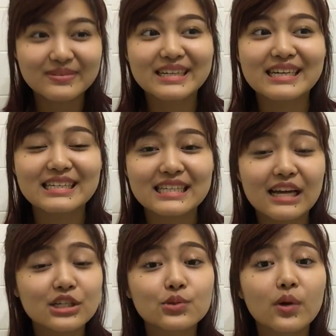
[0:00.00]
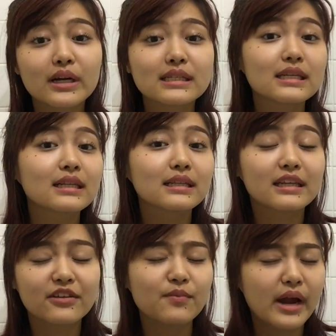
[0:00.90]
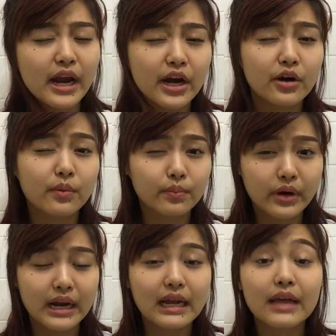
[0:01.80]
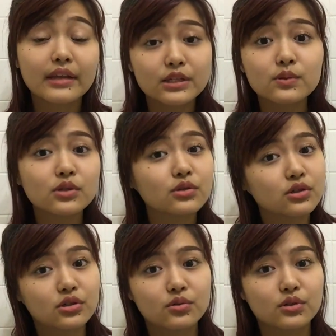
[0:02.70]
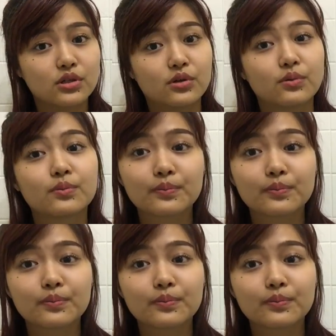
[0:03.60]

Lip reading: because I just wanted to give my hair a break, and that's what you should do too.